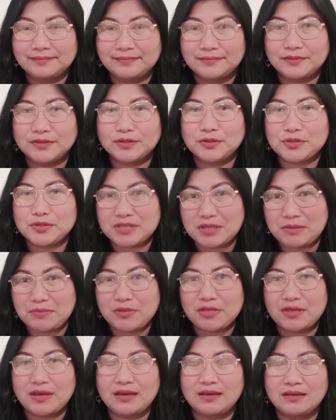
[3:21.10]
to
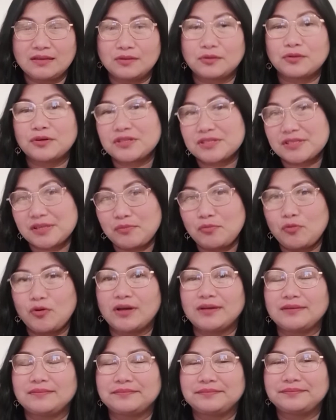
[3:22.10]
something or someone.
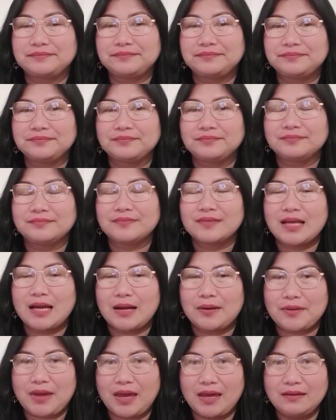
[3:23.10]

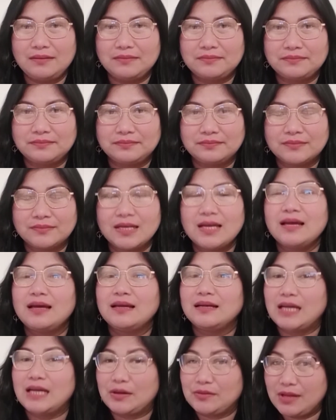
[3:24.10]
Okay?
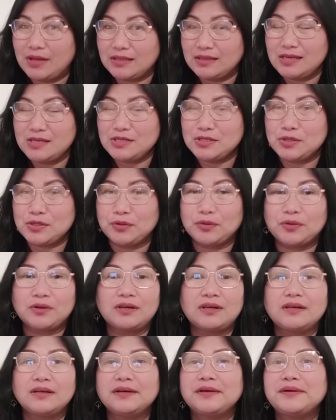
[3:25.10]
Now that is your
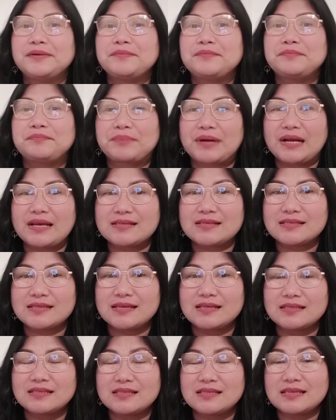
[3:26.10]

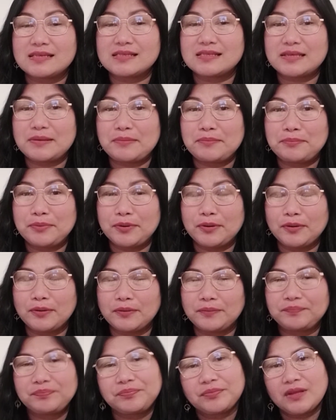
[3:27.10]
present simple.
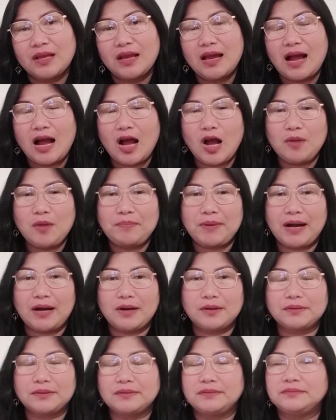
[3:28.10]
How about
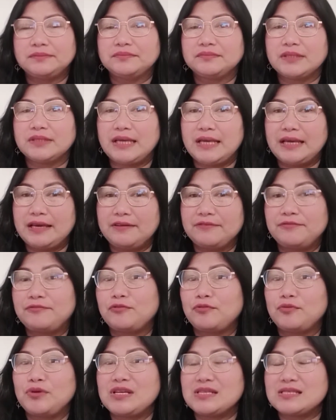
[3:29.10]
if
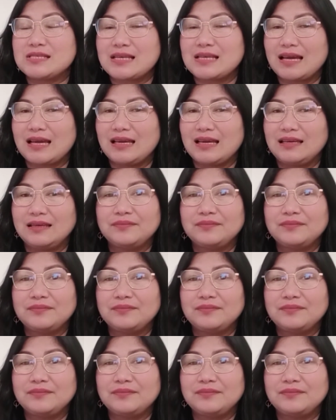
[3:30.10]
we say